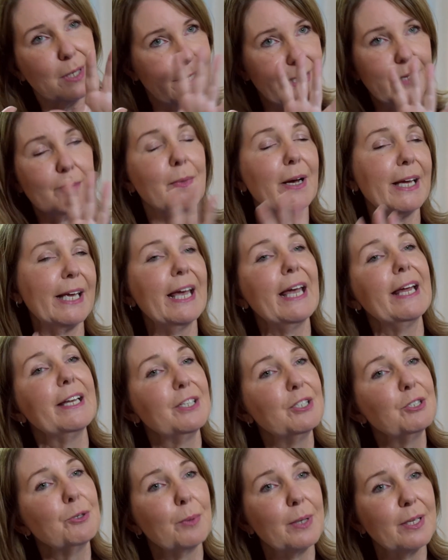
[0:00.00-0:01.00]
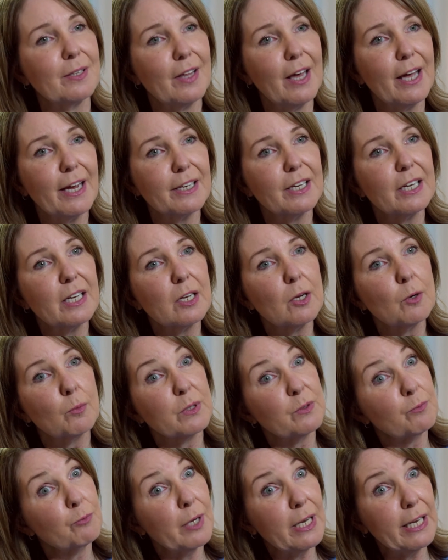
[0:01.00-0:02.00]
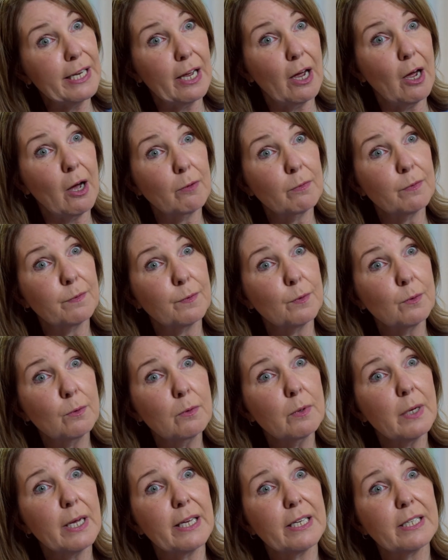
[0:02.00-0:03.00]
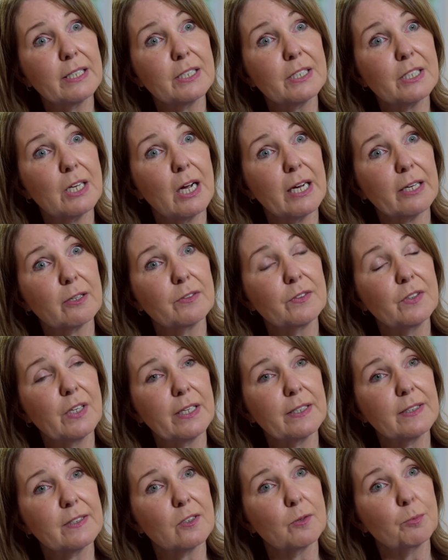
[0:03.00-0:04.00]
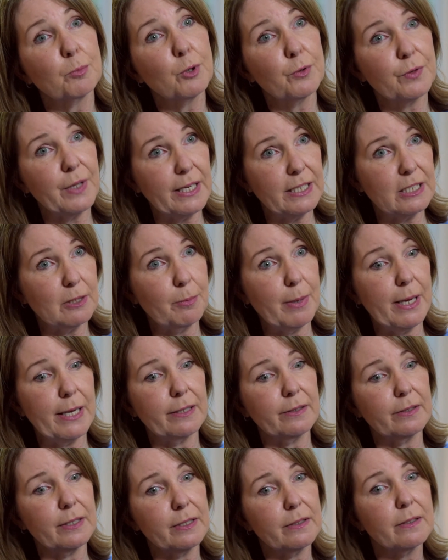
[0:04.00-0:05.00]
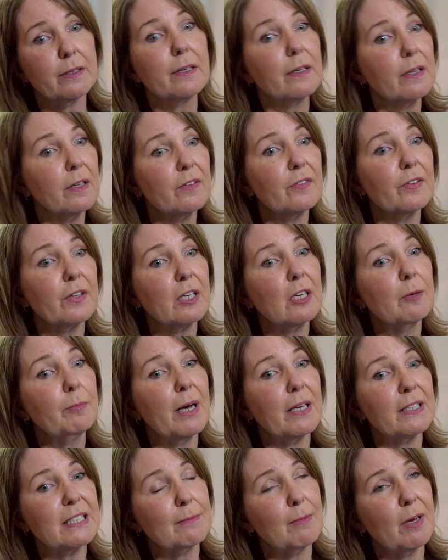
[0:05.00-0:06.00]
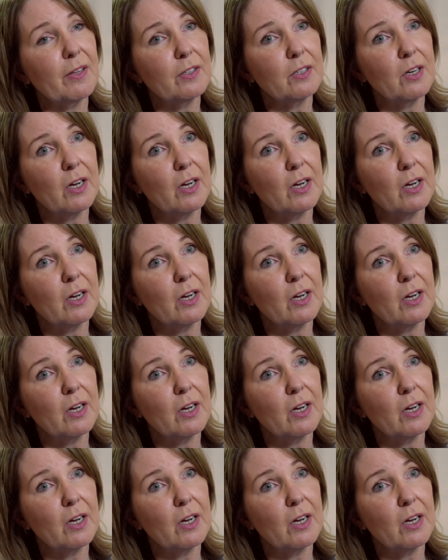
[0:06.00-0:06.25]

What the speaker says: in my head doing that was really helpful, and I could then sort of put that to bed and then think about some other